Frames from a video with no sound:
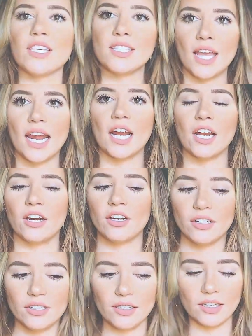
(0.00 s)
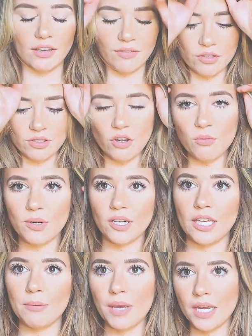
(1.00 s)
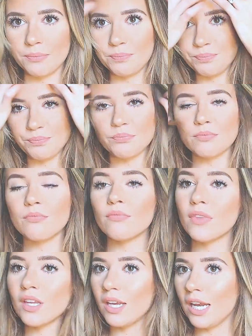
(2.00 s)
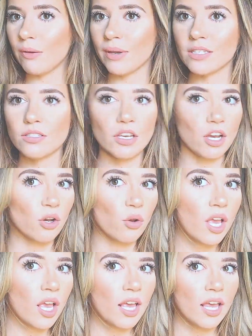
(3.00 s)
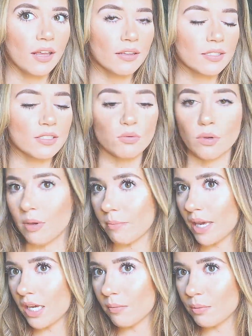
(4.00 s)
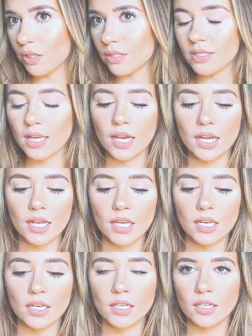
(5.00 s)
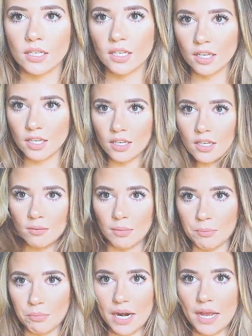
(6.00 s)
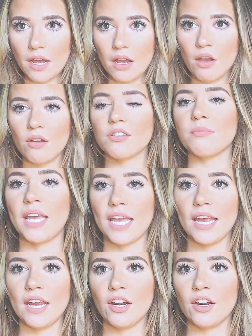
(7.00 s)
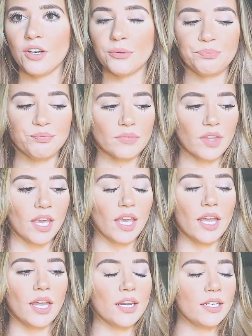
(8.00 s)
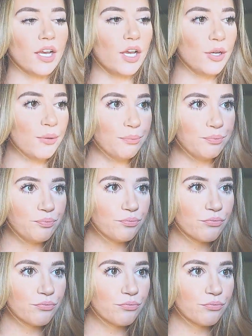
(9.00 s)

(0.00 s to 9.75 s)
this hair. I feel so pretty. But anyway, so this is what my makeup looks like, my brows, my hair, and